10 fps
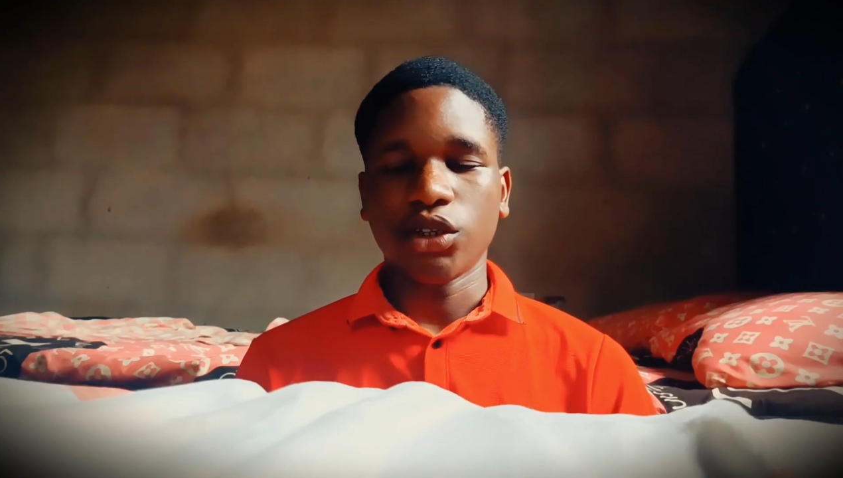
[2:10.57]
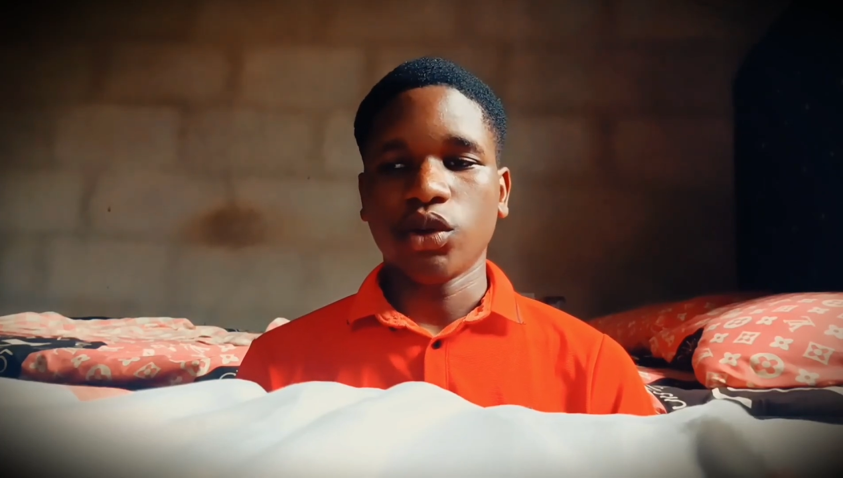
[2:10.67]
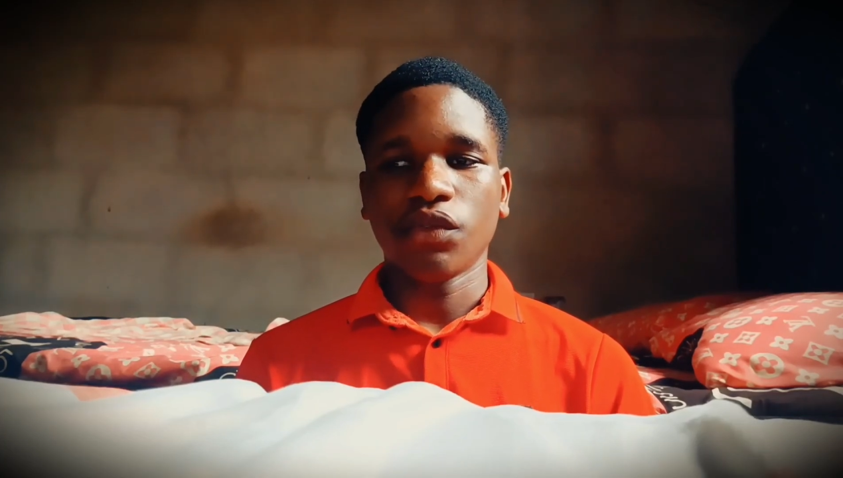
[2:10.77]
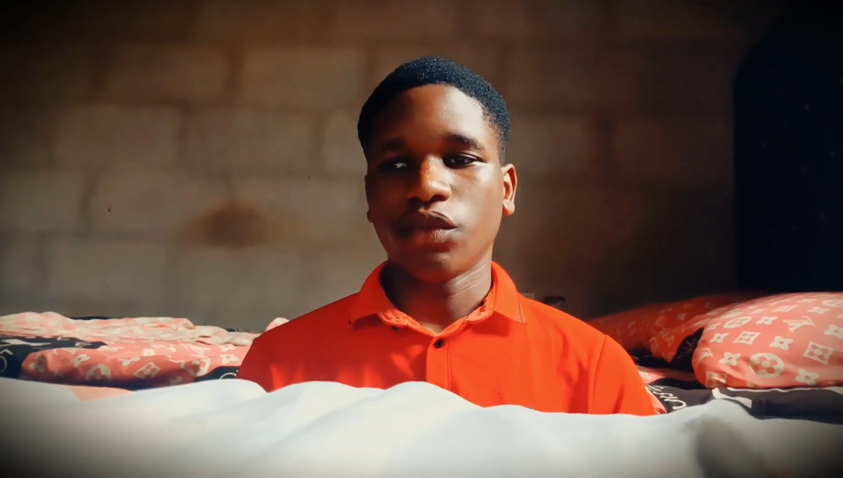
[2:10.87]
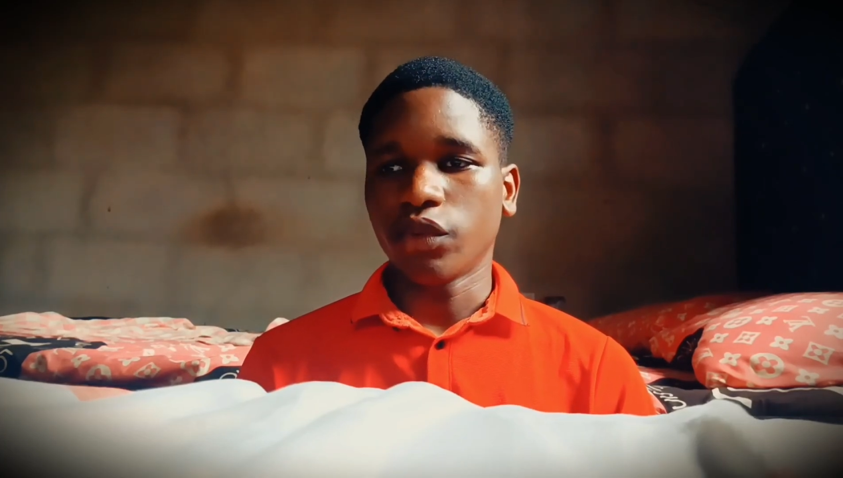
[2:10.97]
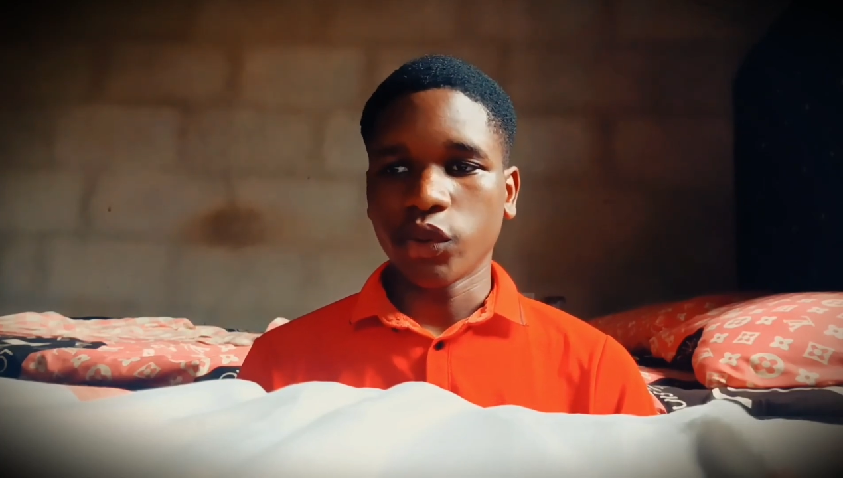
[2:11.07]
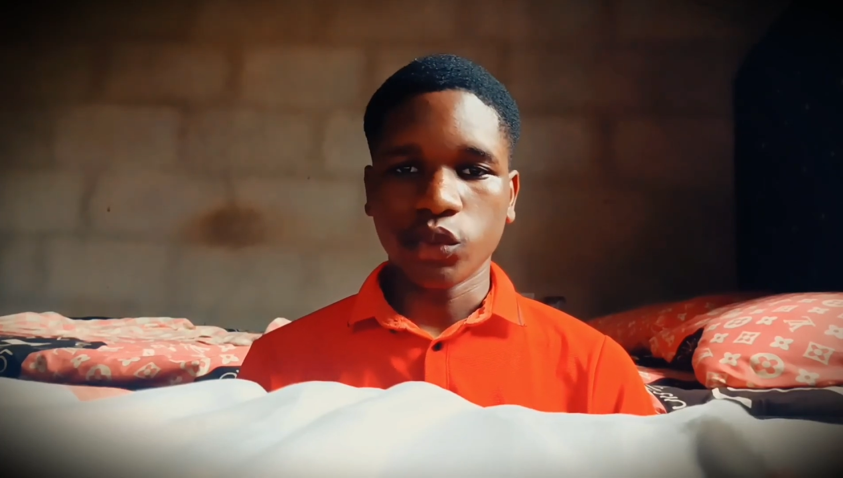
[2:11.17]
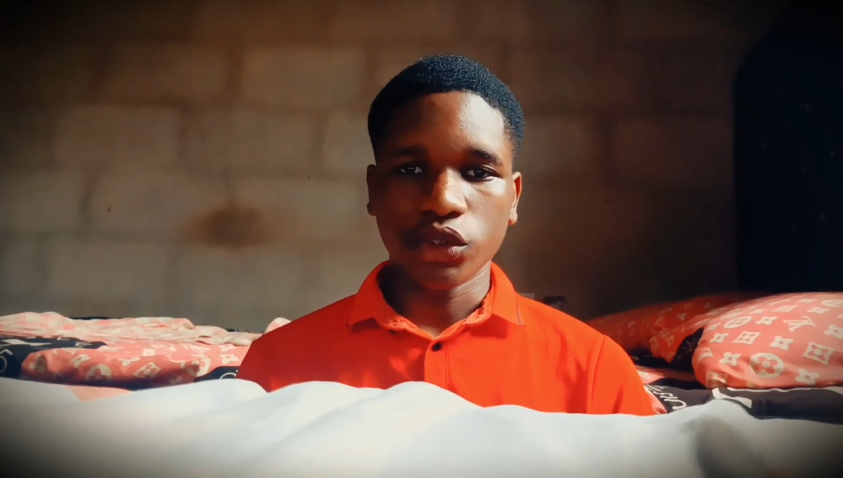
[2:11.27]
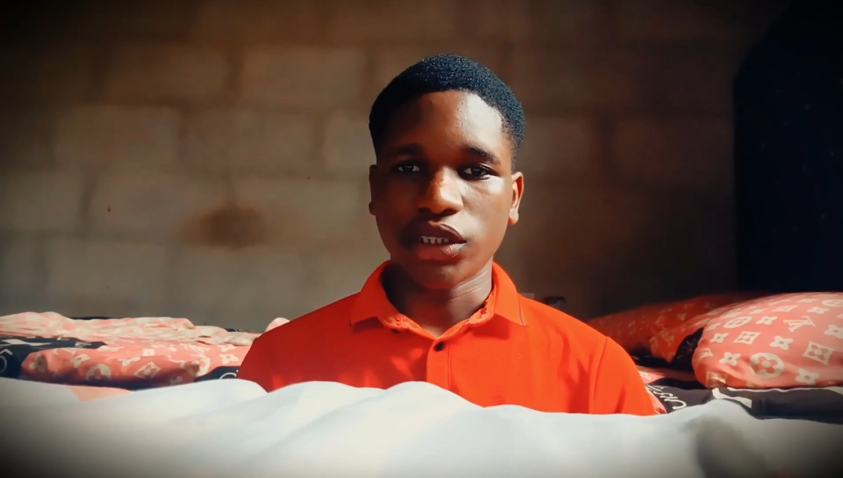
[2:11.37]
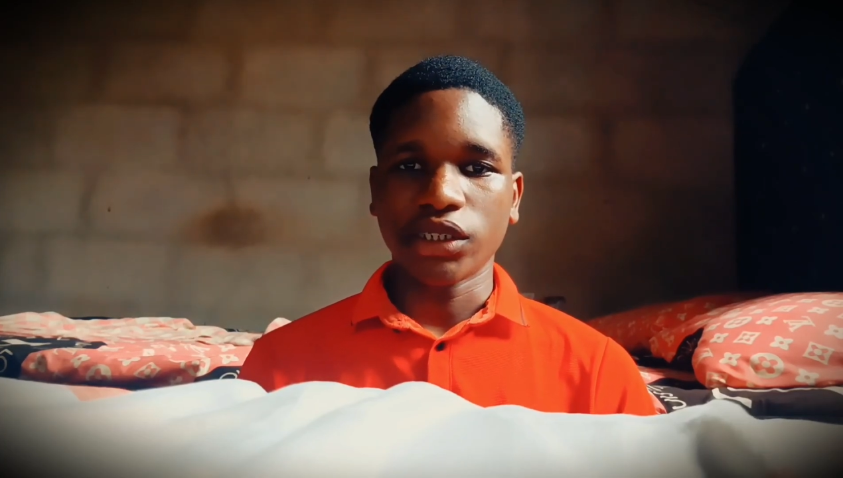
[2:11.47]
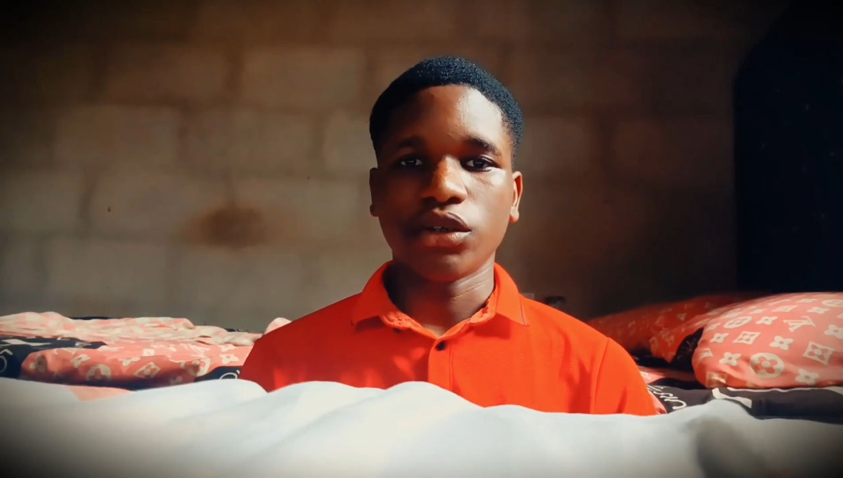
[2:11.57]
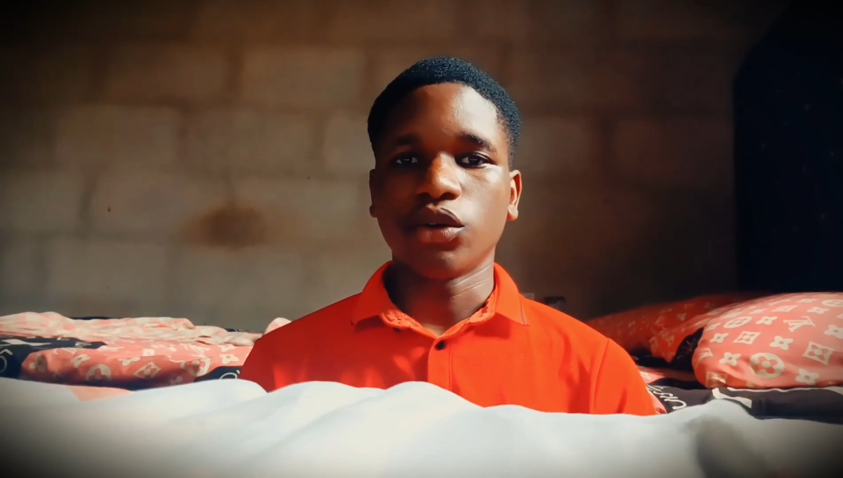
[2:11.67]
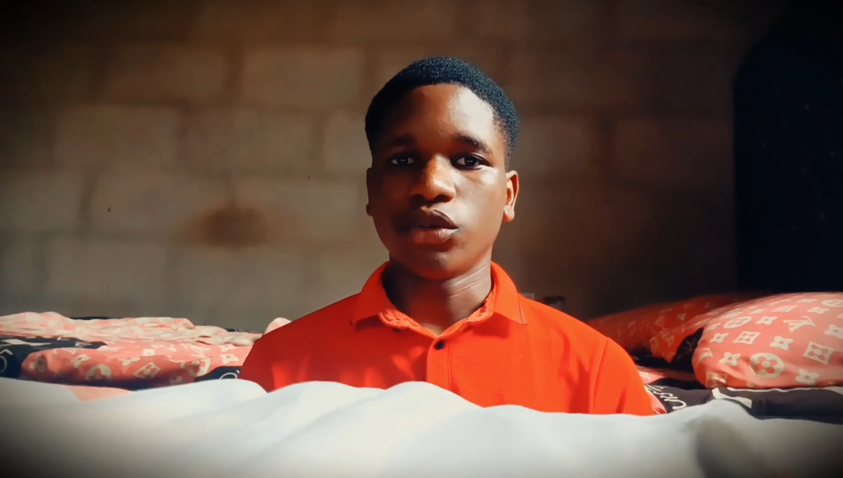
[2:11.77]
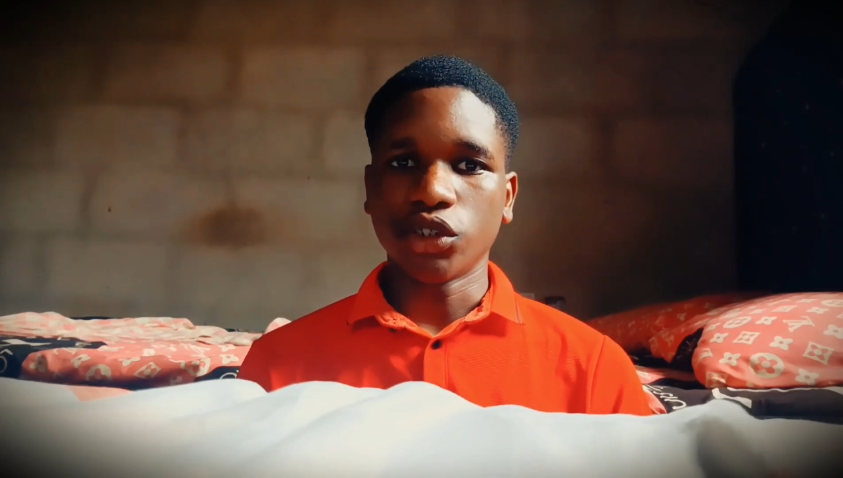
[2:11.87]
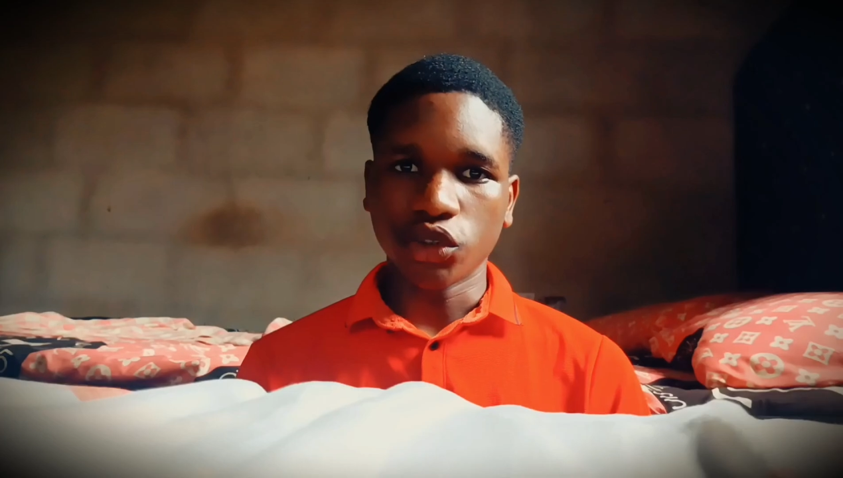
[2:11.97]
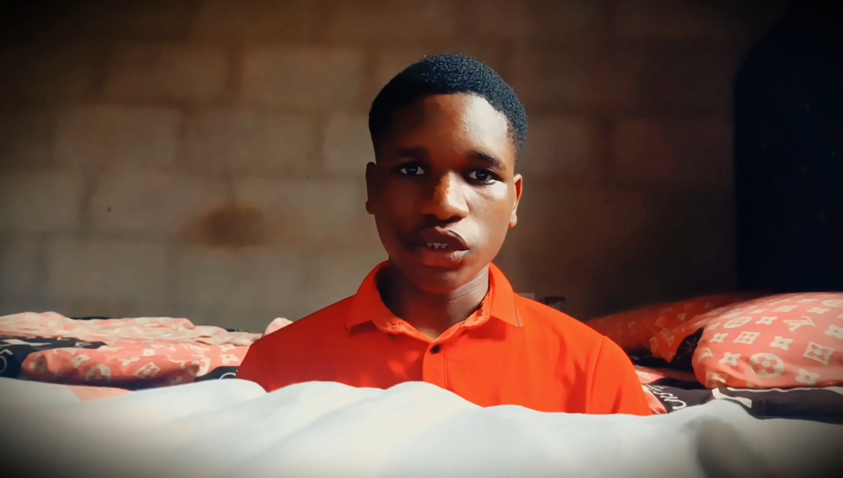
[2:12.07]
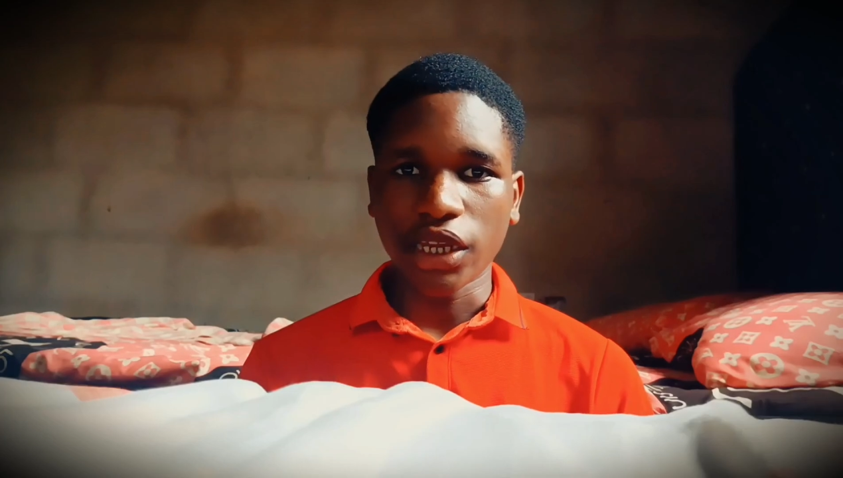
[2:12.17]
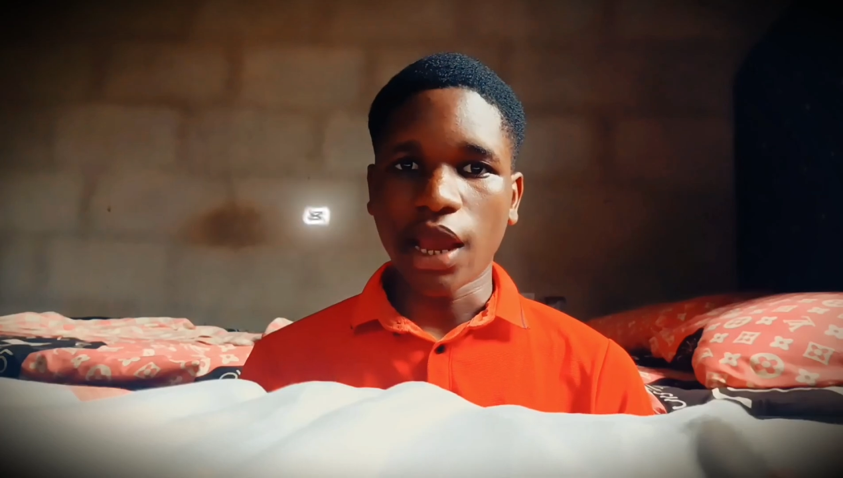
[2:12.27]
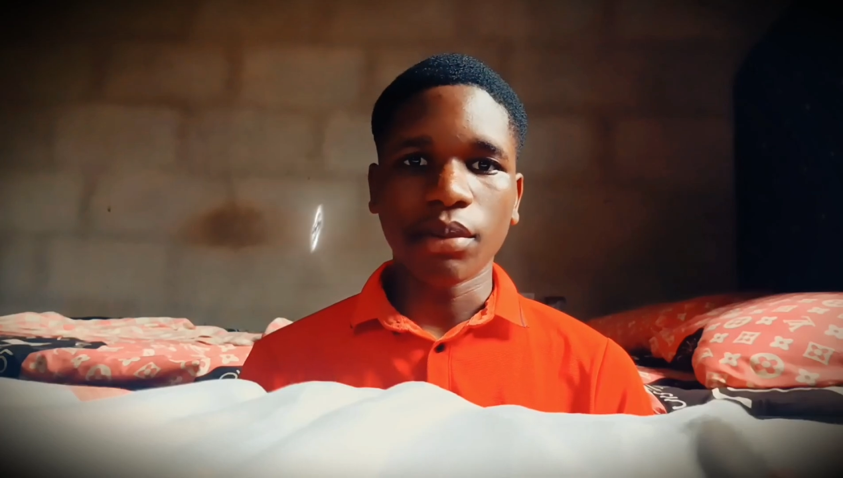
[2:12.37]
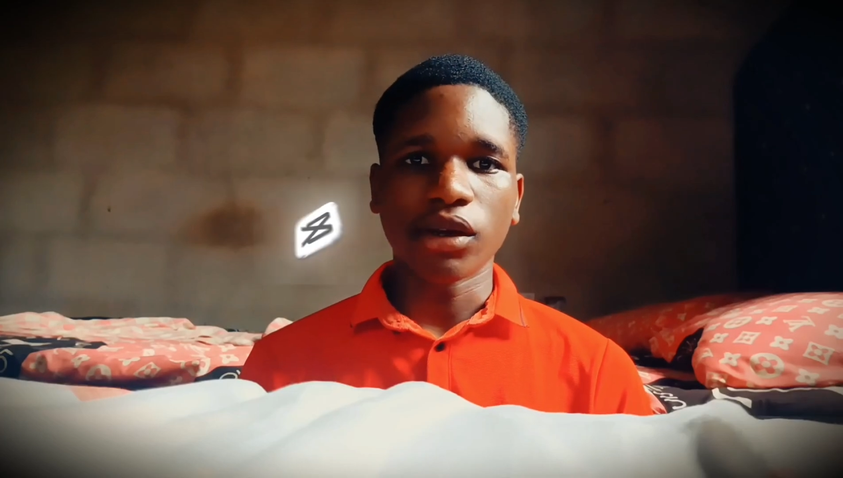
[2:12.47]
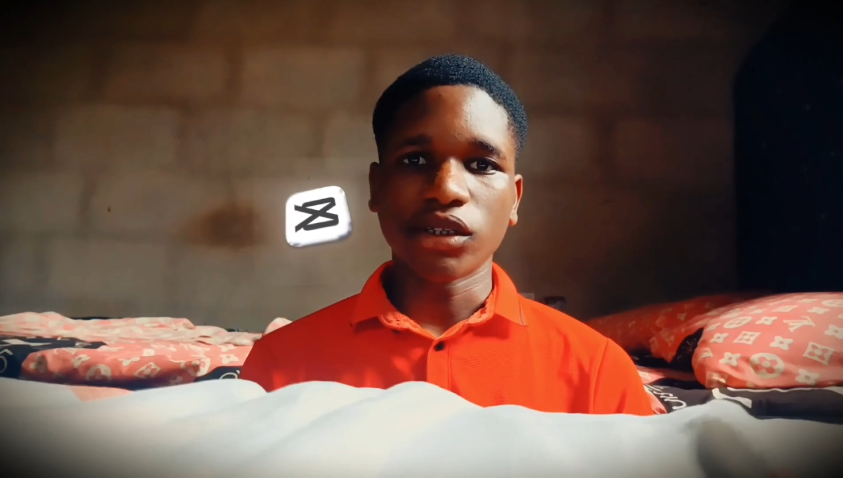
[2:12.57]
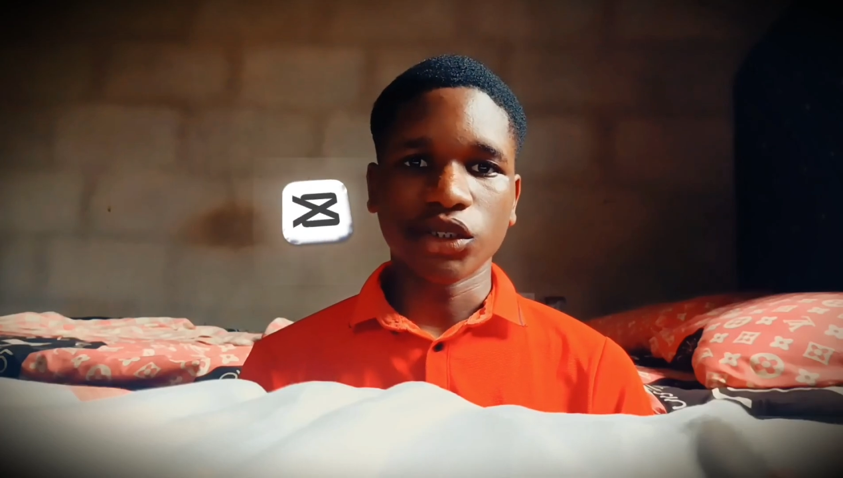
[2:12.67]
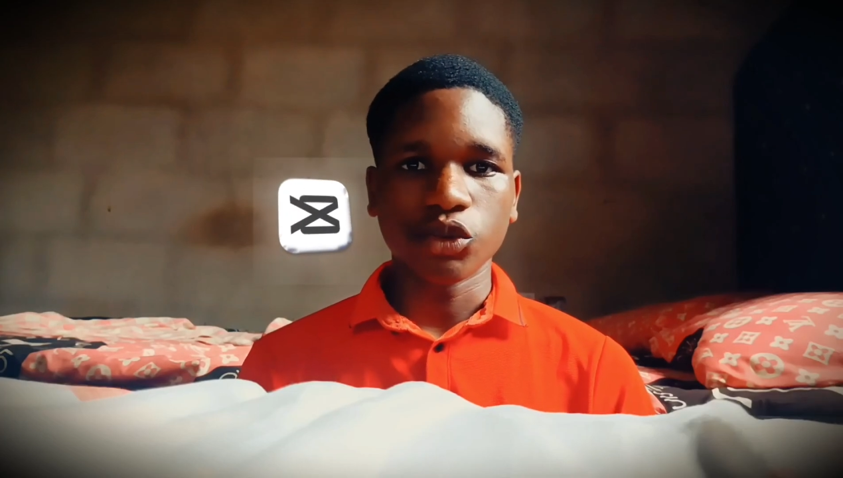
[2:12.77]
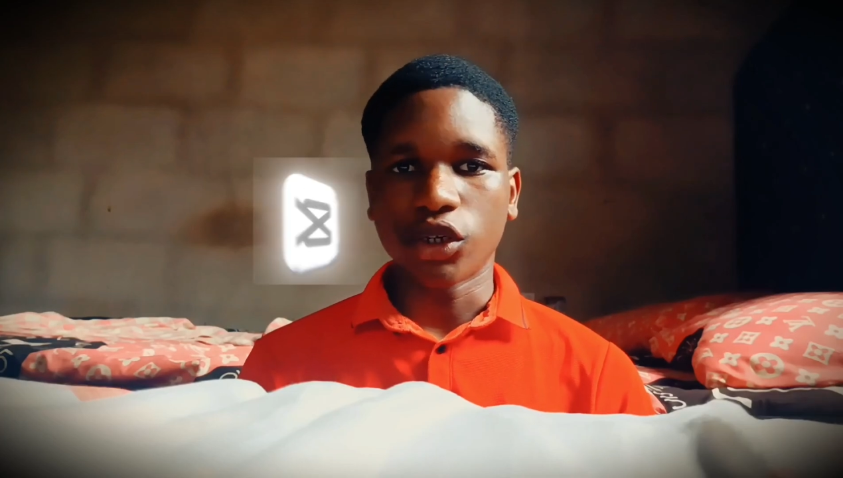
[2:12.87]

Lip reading: I know everyone will say, oh, use CapCut.